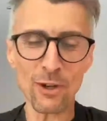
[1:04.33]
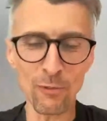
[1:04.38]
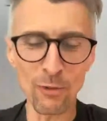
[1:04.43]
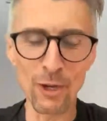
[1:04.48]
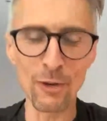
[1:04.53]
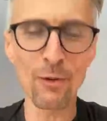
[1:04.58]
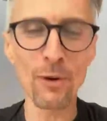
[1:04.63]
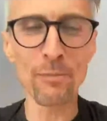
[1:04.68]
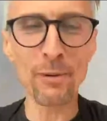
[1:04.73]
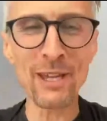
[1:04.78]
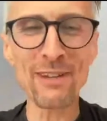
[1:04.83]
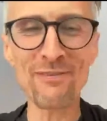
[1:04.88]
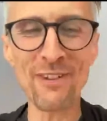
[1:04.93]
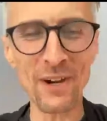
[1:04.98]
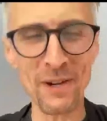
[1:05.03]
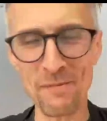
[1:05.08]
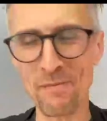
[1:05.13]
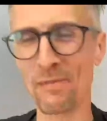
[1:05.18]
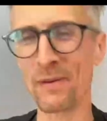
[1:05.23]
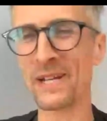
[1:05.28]
We're being
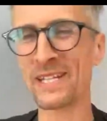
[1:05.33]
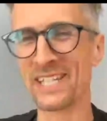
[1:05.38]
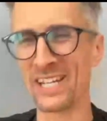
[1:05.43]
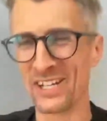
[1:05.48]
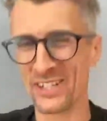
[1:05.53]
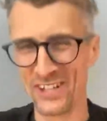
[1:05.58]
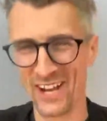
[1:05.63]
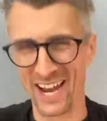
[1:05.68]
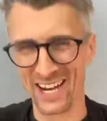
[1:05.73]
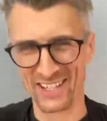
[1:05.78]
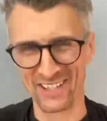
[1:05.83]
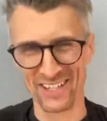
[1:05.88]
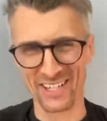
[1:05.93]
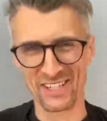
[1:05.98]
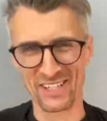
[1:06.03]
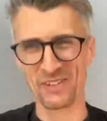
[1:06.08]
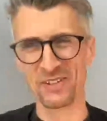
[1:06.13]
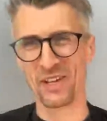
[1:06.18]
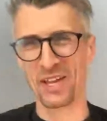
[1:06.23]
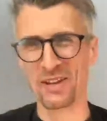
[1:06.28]
very British, actually,
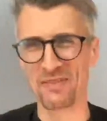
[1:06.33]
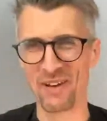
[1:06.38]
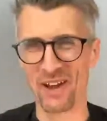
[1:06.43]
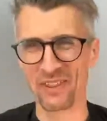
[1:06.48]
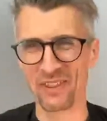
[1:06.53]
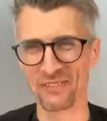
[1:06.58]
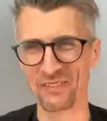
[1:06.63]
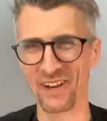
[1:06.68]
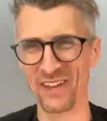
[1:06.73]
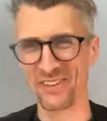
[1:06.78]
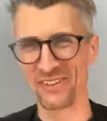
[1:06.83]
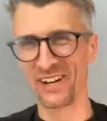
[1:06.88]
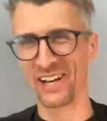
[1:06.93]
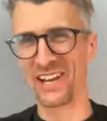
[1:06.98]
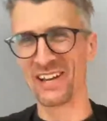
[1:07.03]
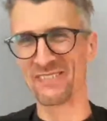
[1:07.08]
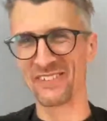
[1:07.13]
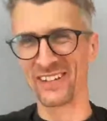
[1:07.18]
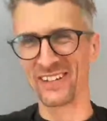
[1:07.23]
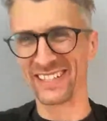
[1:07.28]
talking about the weather. I
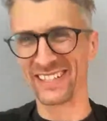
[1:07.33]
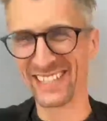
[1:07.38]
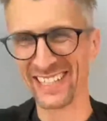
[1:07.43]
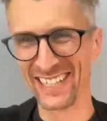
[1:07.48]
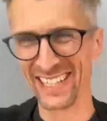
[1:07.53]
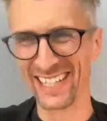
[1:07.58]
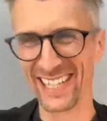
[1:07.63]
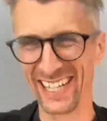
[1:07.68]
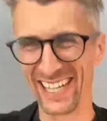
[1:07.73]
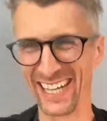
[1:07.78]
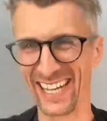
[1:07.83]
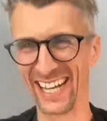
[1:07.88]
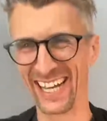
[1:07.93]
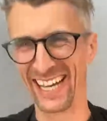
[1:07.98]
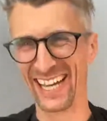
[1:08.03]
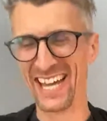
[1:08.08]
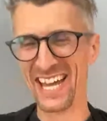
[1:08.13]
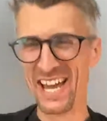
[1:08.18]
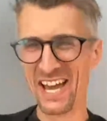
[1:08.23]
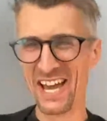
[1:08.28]
love it.
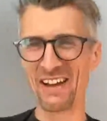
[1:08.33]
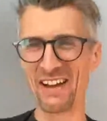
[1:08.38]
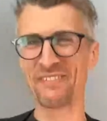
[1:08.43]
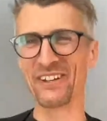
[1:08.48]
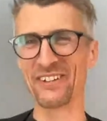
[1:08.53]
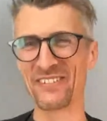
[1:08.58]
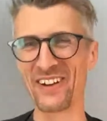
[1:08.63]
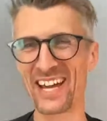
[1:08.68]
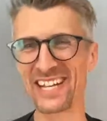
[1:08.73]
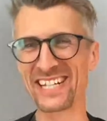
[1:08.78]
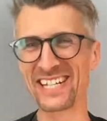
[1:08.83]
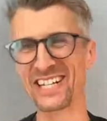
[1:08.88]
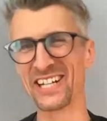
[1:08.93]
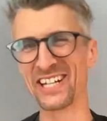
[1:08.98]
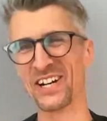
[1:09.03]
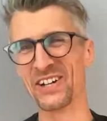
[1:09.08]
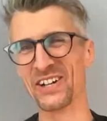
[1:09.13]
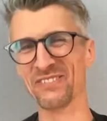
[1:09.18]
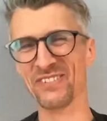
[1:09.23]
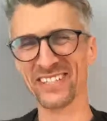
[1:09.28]
I feel right at
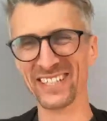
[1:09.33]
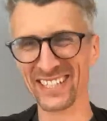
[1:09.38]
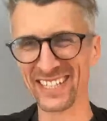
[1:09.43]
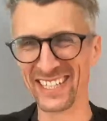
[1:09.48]
home.